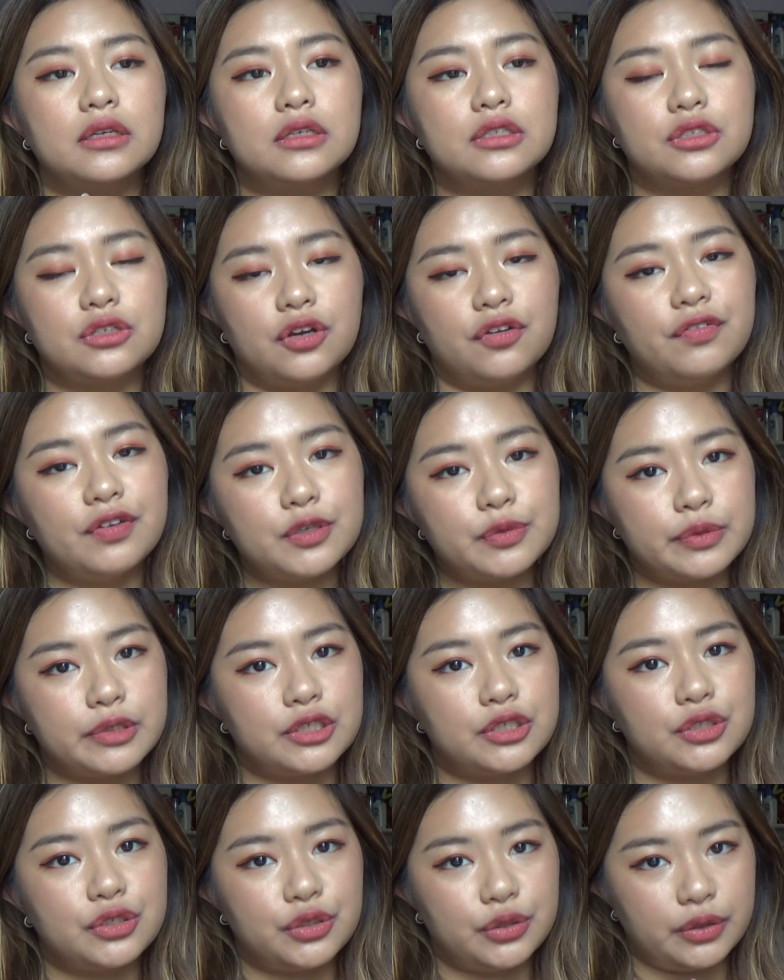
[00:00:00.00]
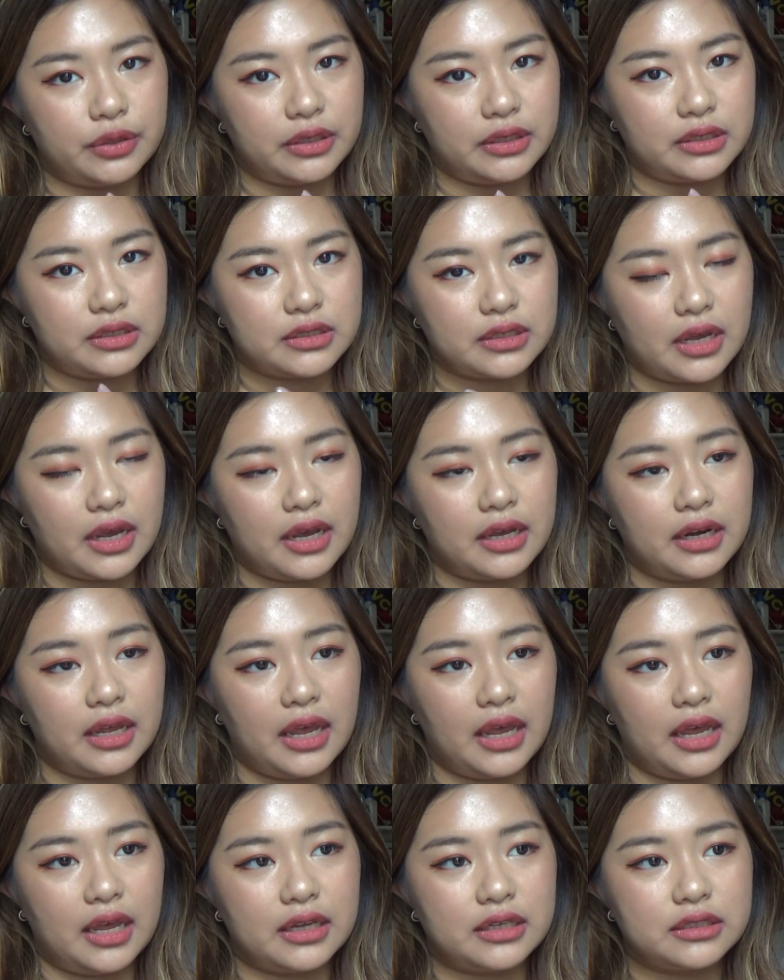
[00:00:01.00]
surface, which is 2D design,
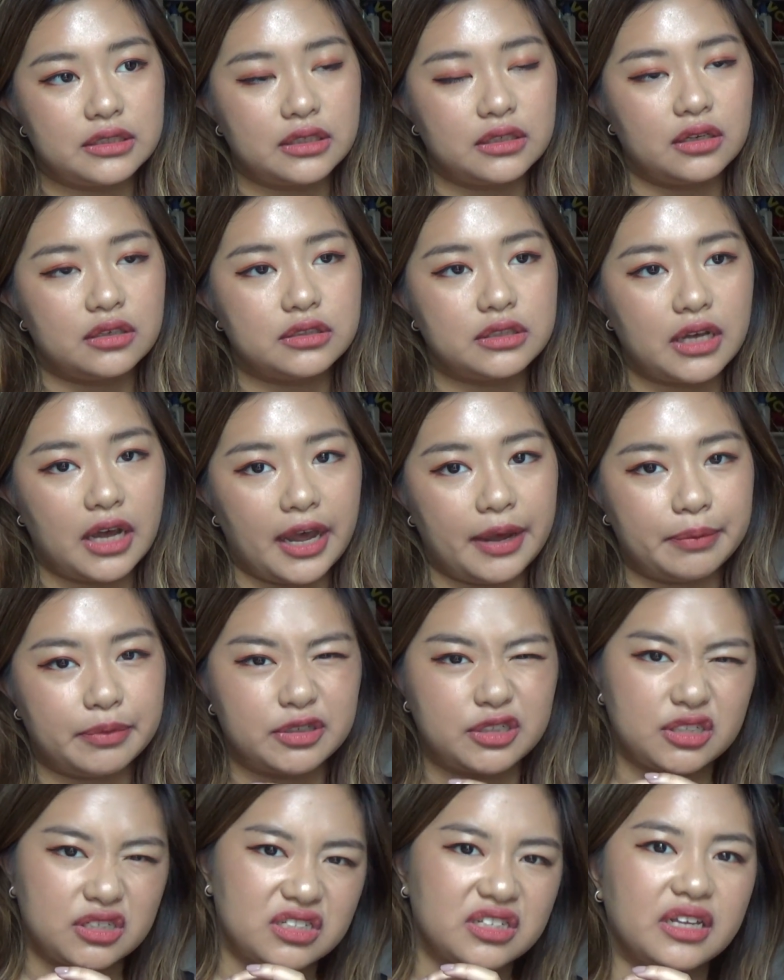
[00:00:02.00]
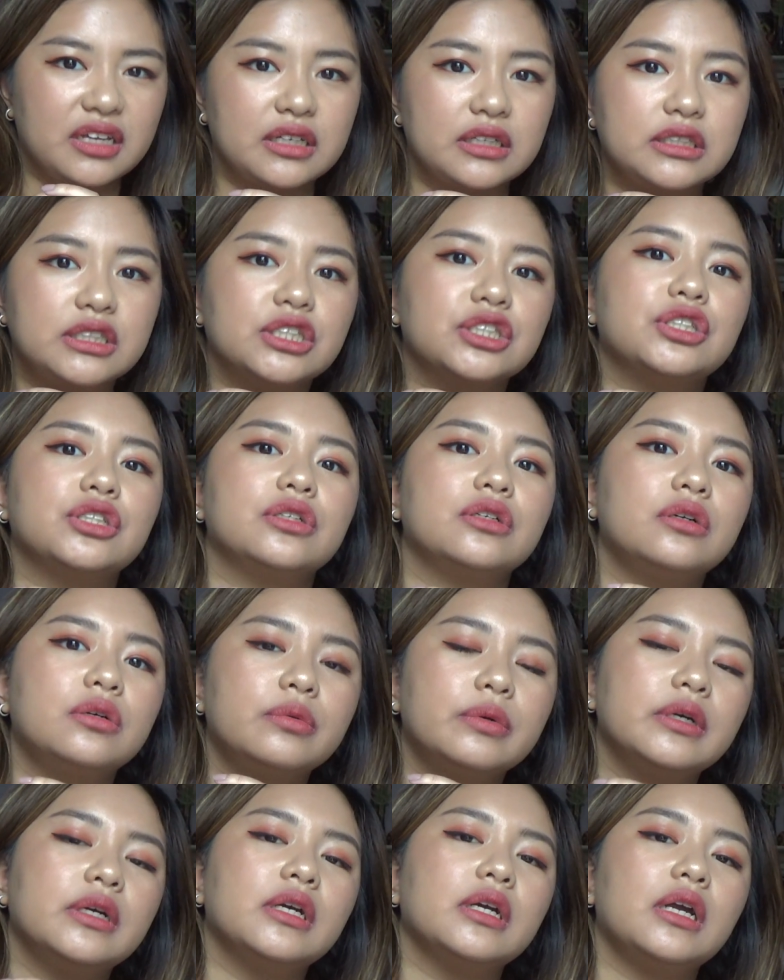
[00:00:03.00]
and time, which is like digital
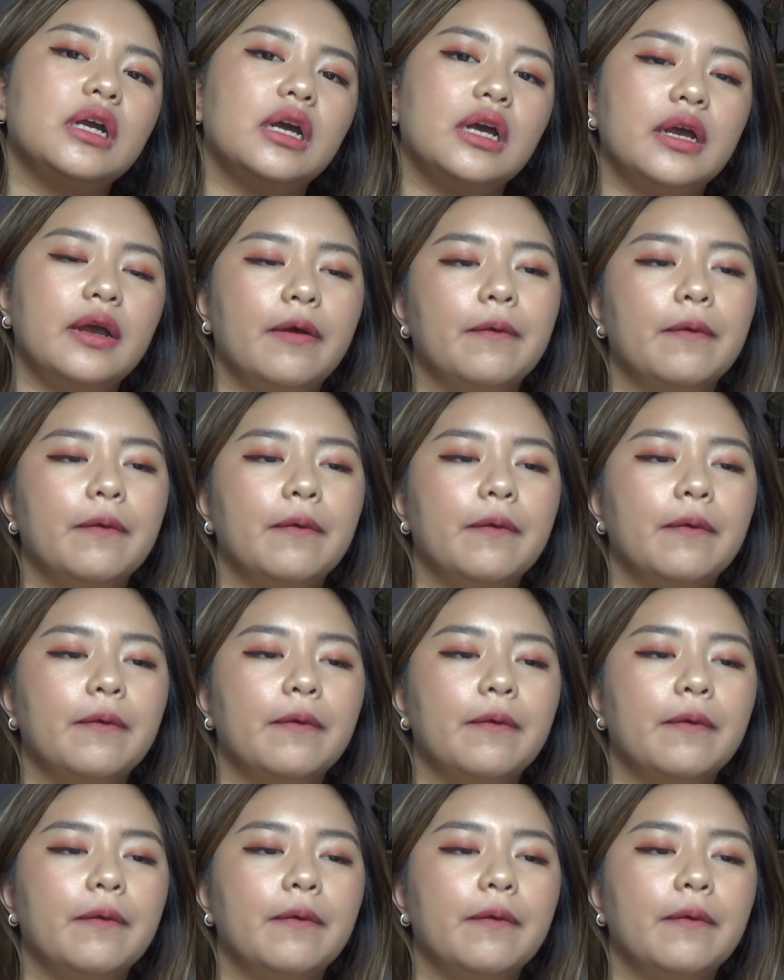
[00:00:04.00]
work.